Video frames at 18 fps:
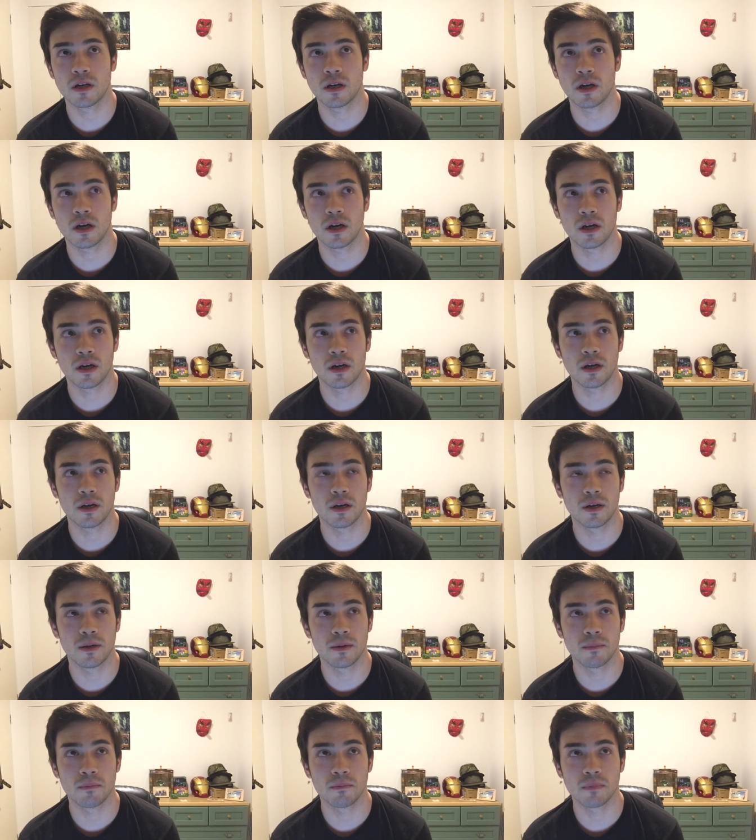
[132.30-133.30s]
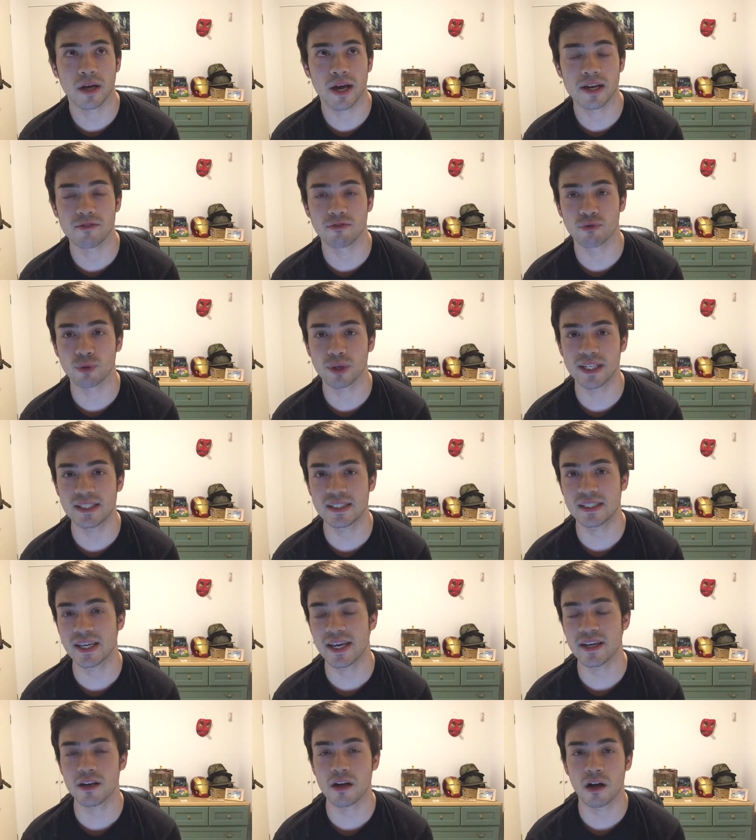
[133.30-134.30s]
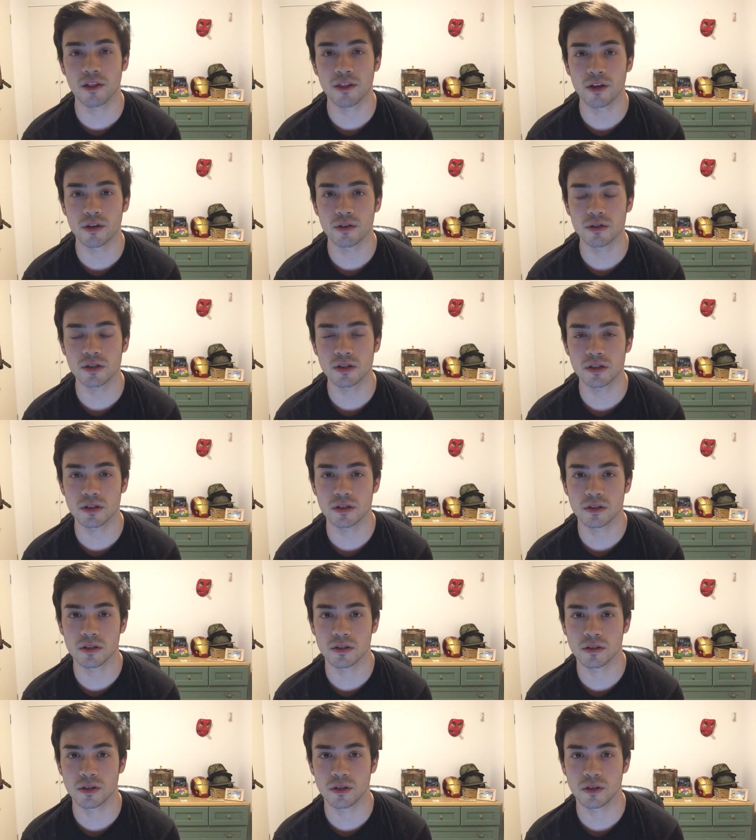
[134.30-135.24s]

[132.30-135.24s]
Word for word: um, kind of reskinned all those